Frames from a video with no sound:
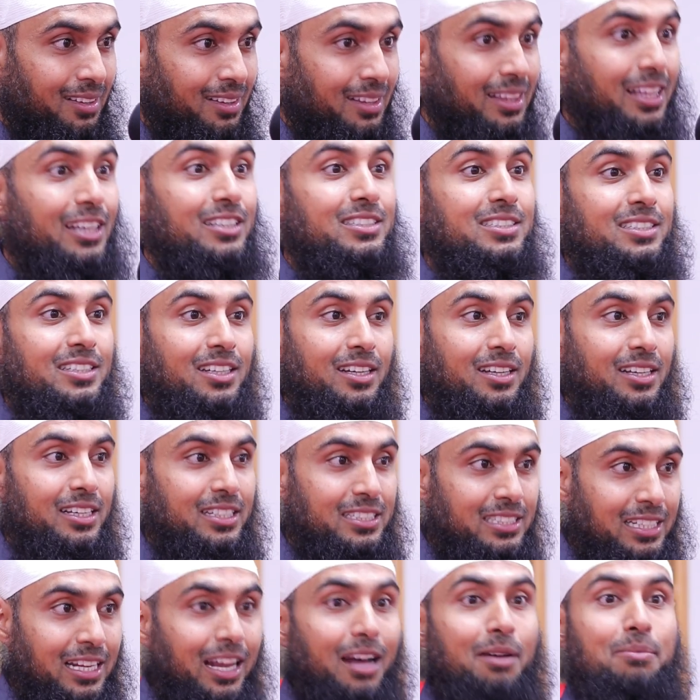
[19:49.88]
there's
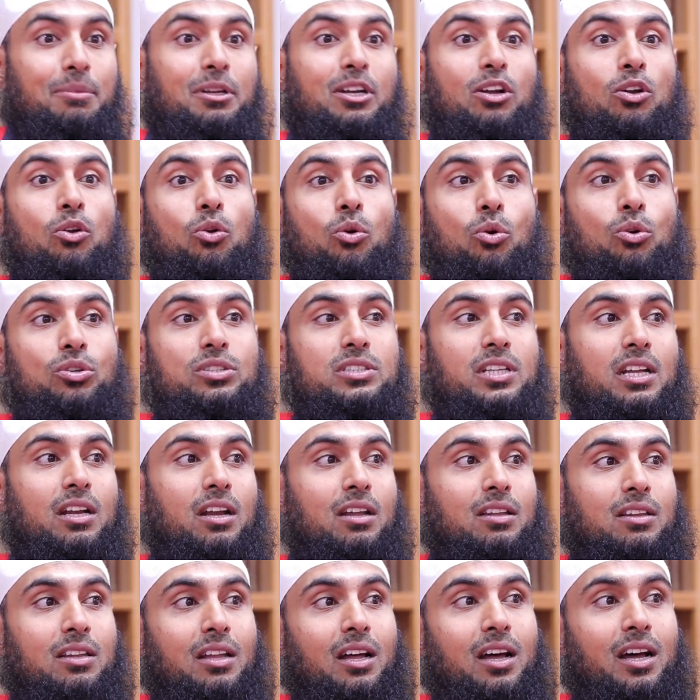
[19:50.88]
Islamic laws that
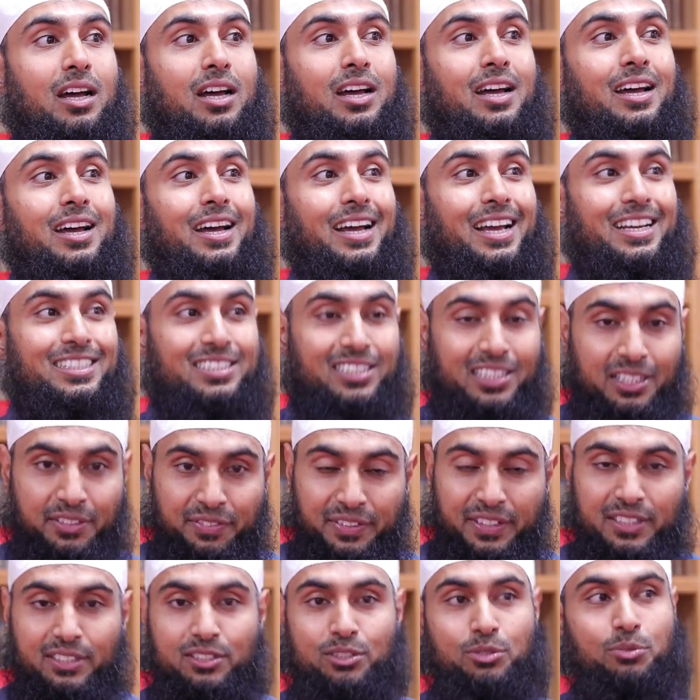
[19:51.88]
Allah has
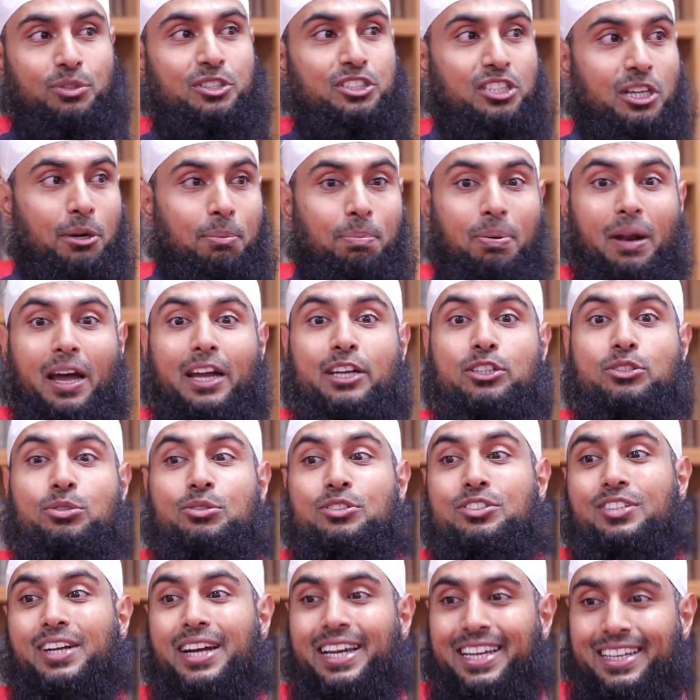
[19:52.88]
revealed, which apply to
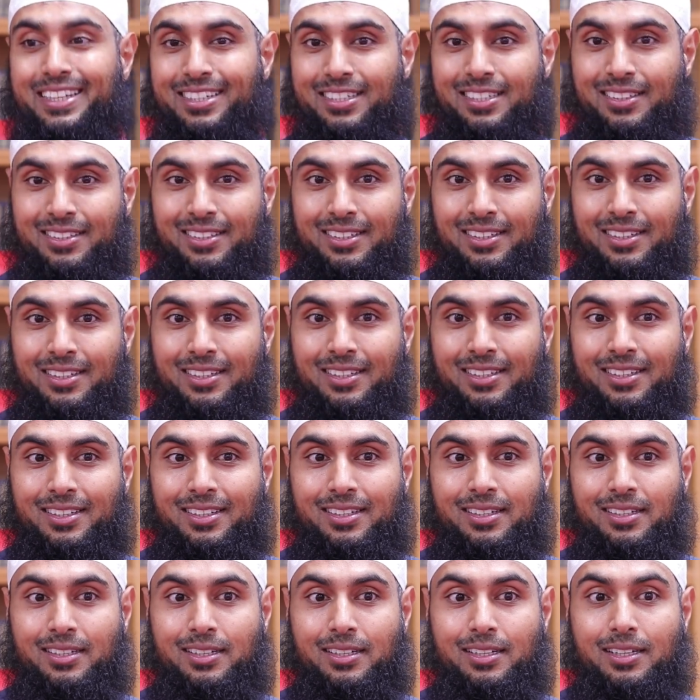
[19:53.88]
trade.
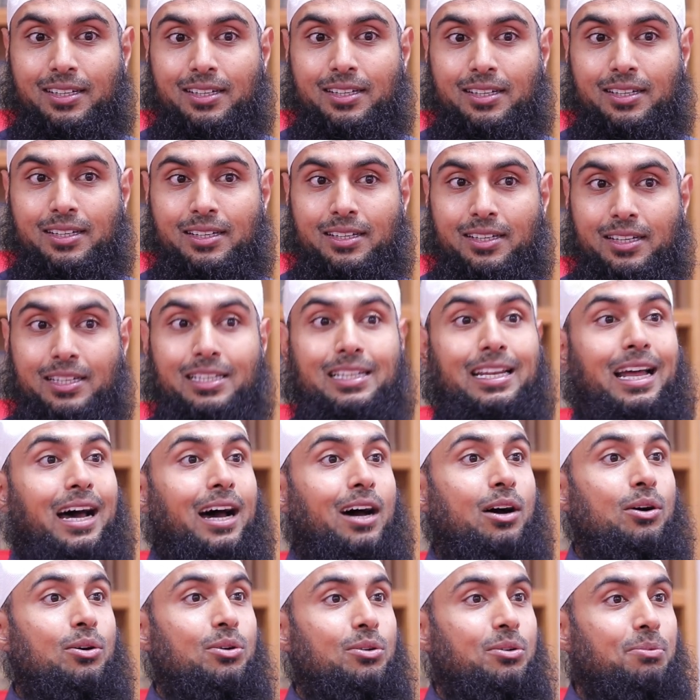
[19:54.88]
it
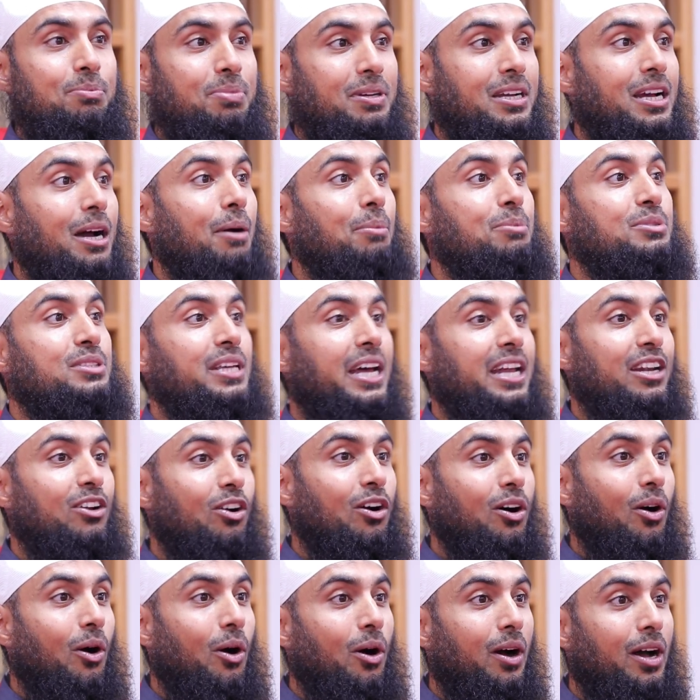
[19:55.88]
now becomes an
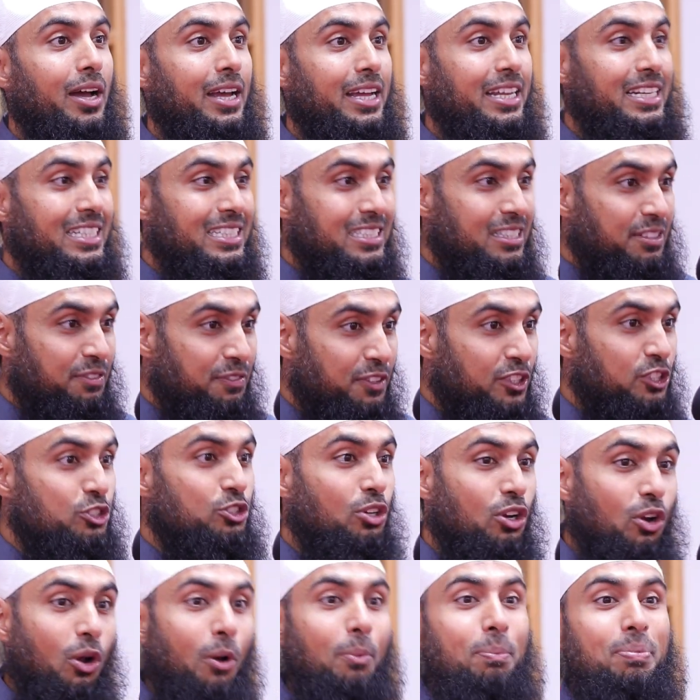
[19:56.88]

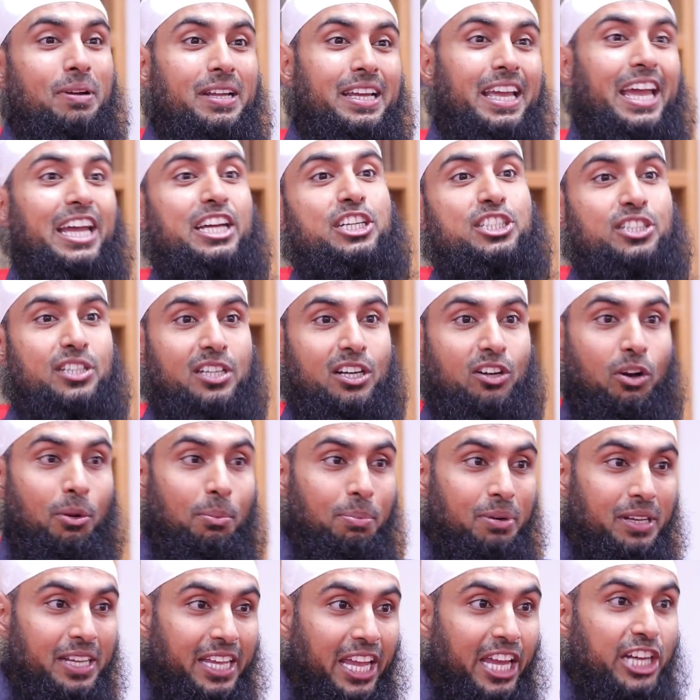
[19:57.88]
individual obligation, an
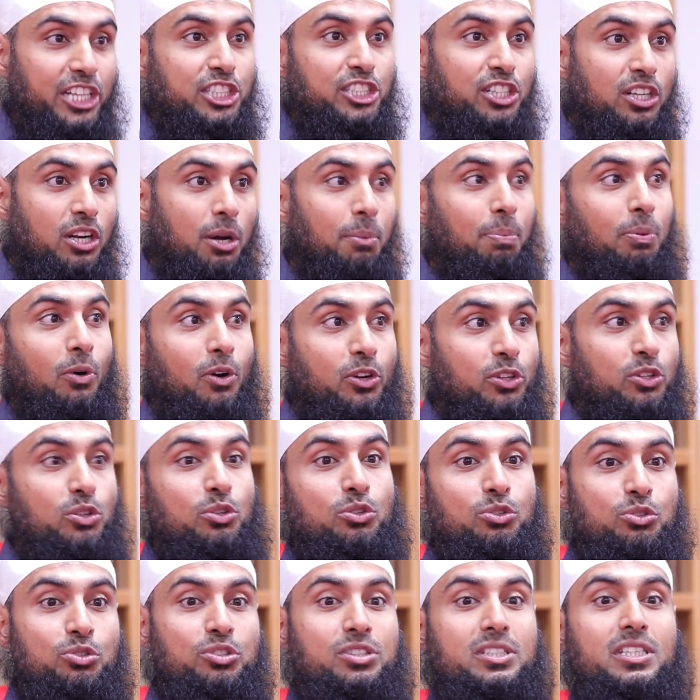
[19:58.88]
obligation upon
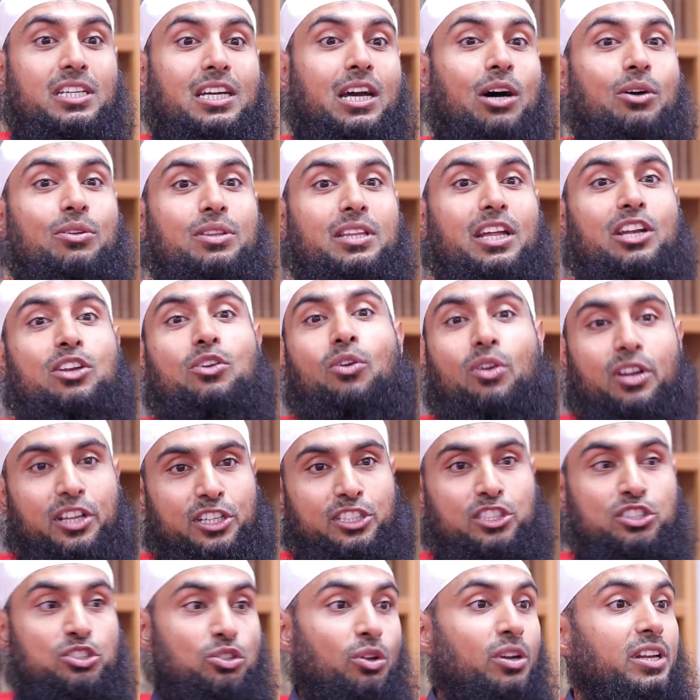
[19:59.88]
you to seek out that
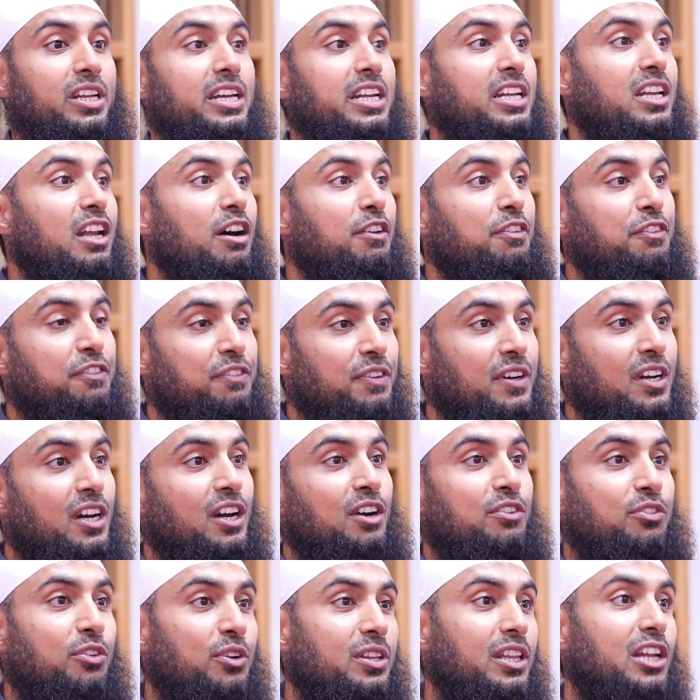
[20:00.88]
knowledge. It's not enough
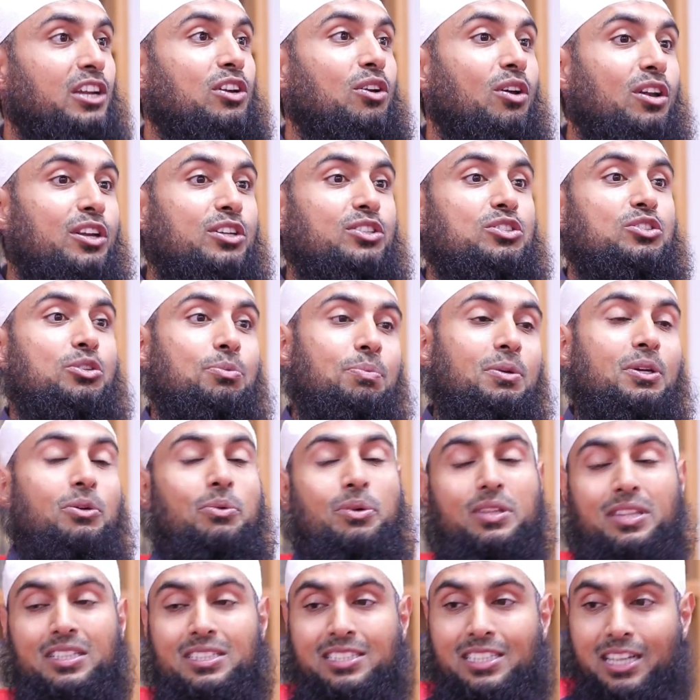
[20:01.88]
for that knowledge to be
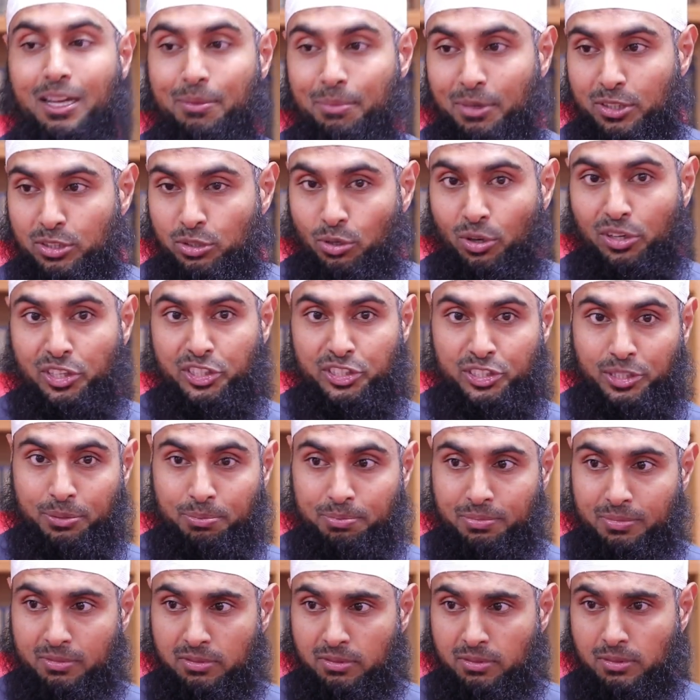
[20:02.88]
with Islamic
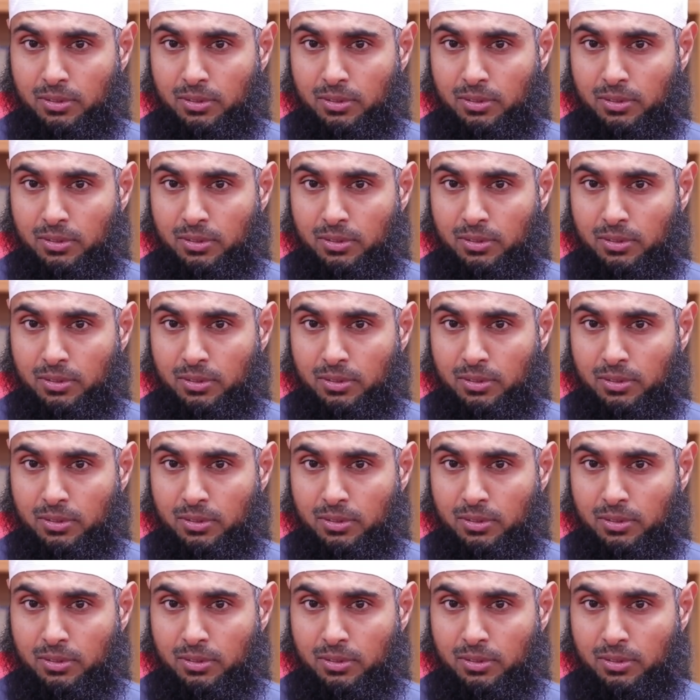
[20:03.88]
scholarship.